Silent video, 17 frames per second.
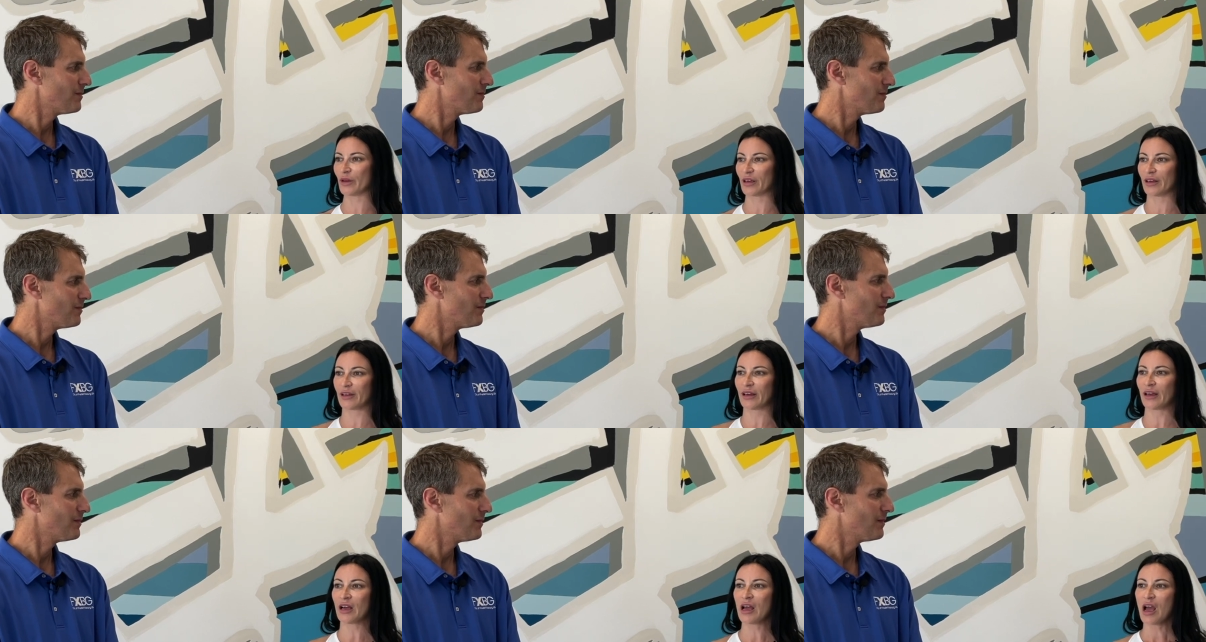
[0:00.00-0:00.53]

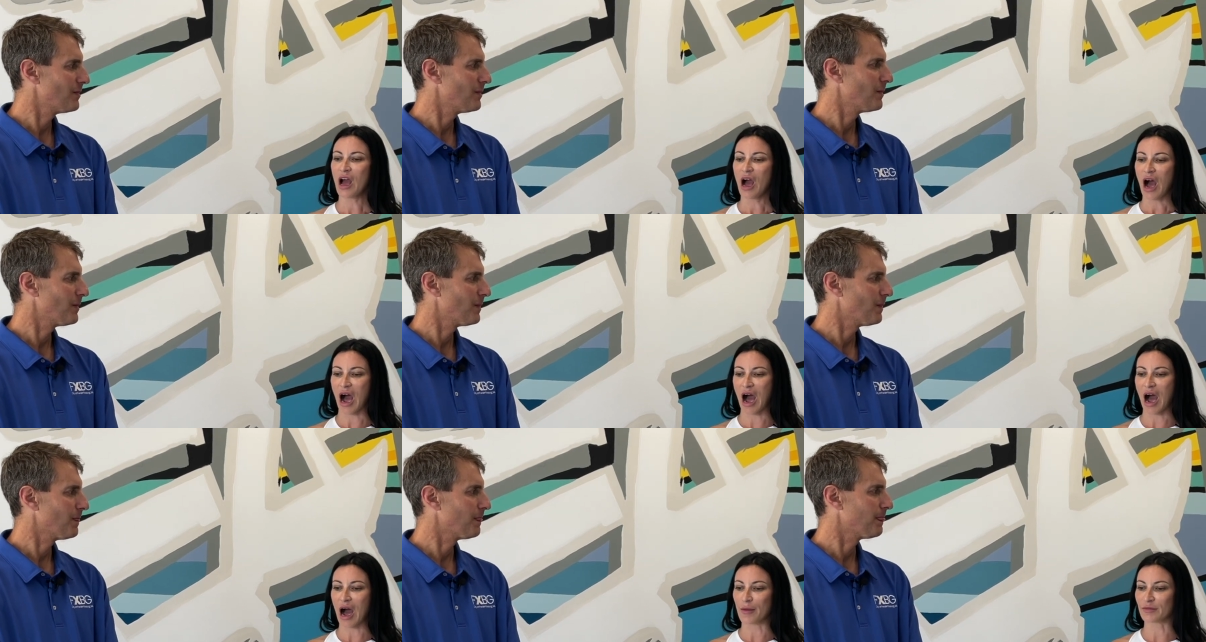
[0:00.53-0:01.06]
Speaker 1: We
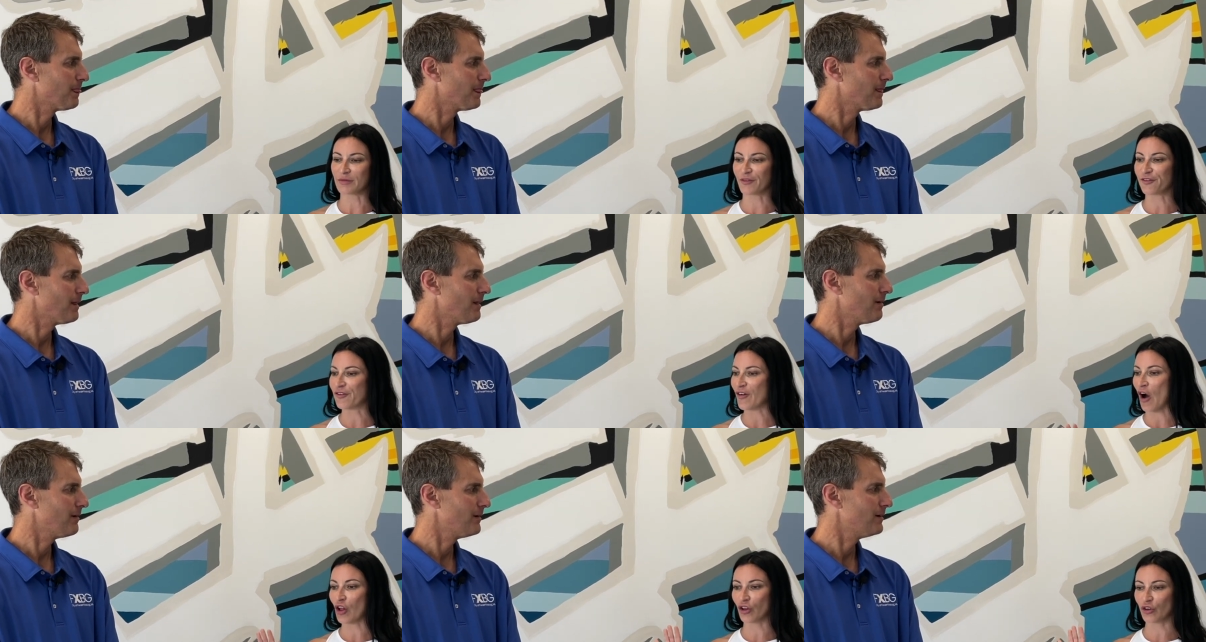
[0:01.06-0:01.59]
um,
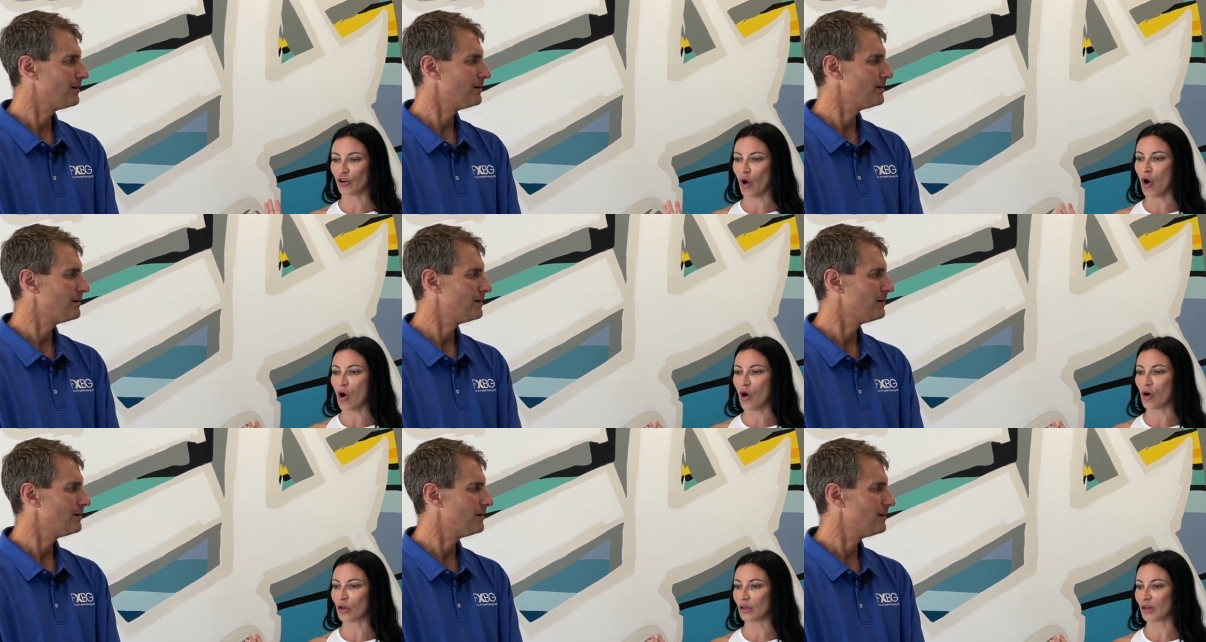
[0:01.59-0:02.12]
followed
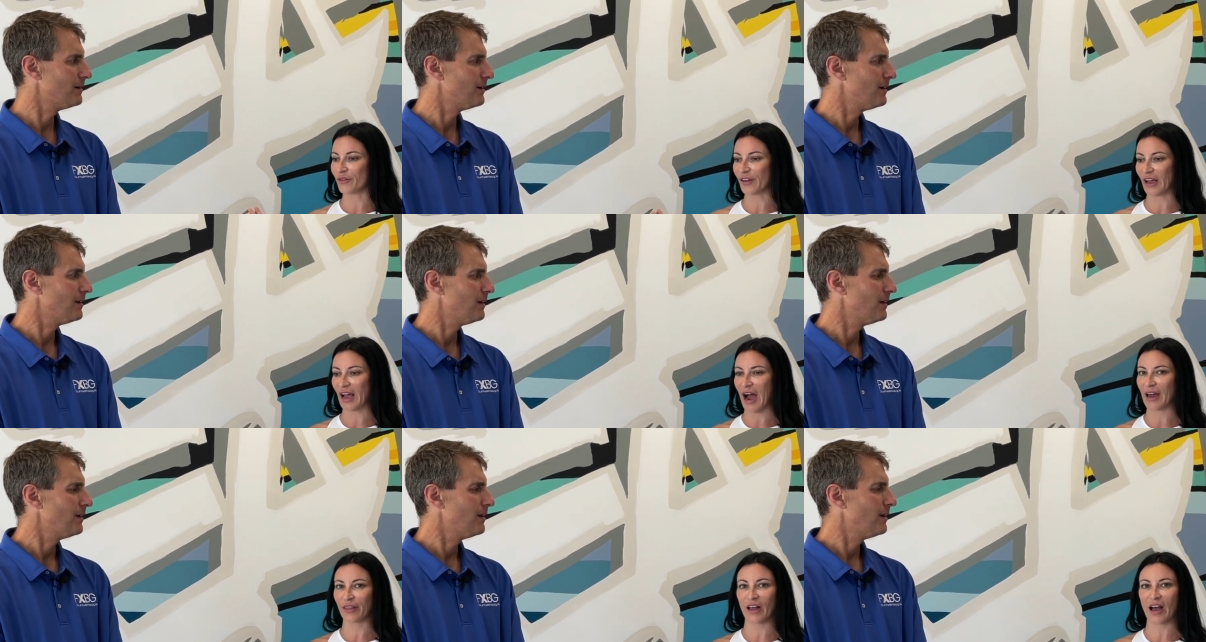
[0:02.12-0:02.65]
all of the
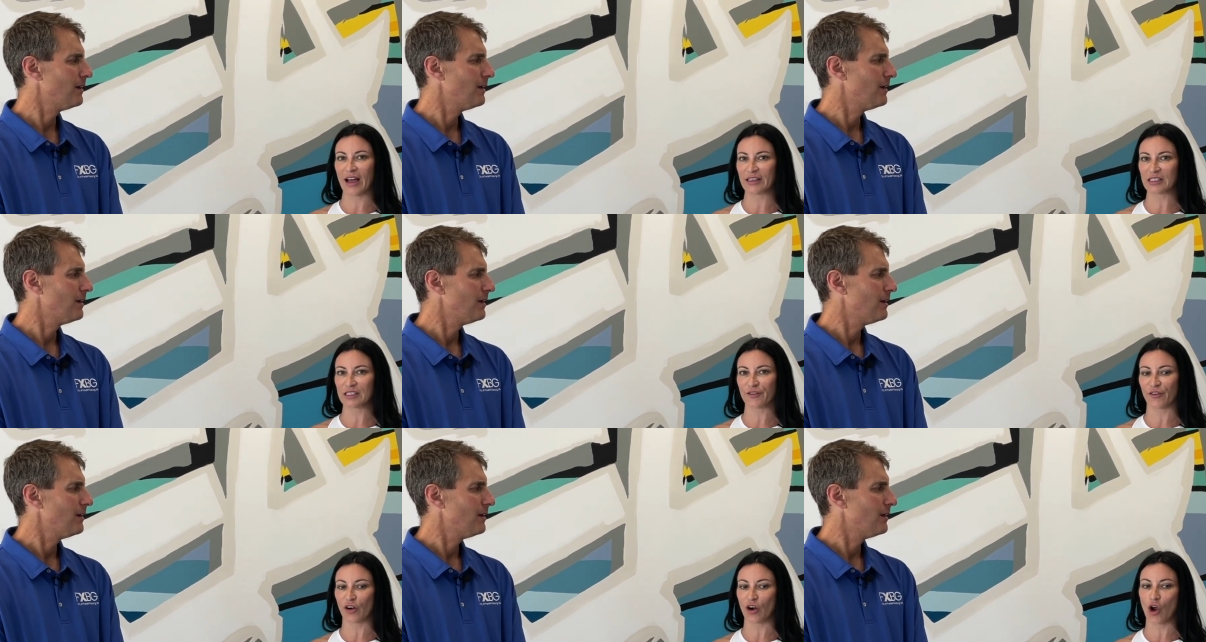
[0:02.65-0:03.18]
guidelines
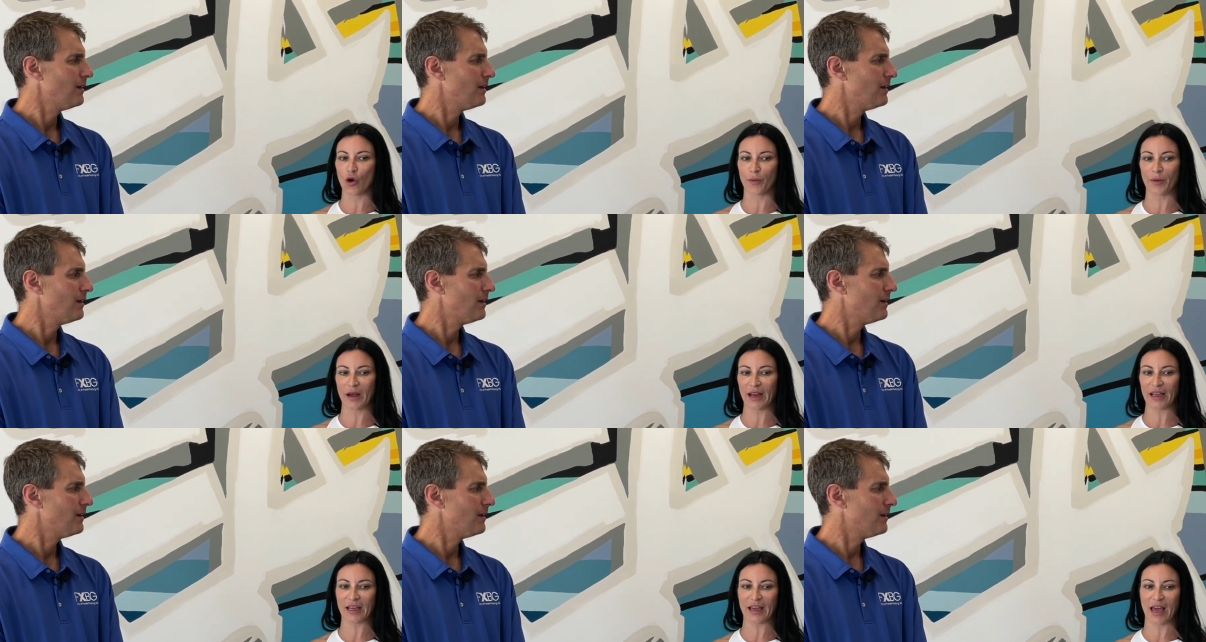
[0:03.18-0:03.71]
for
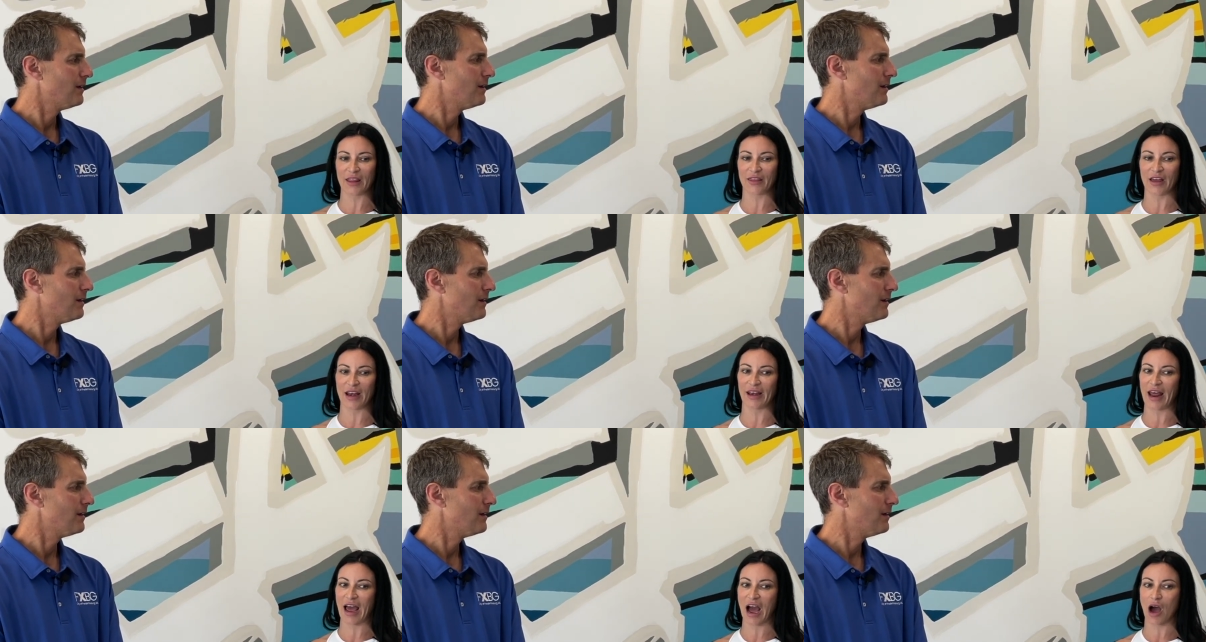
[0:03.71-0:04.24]
opening, and
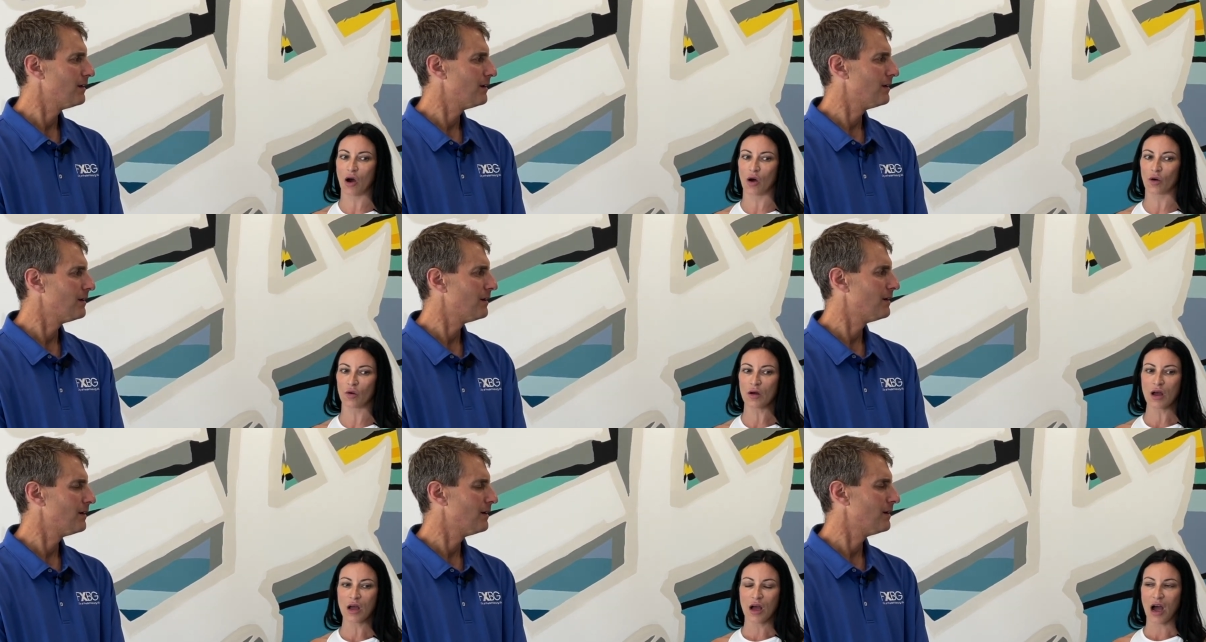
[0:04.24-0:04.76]
then now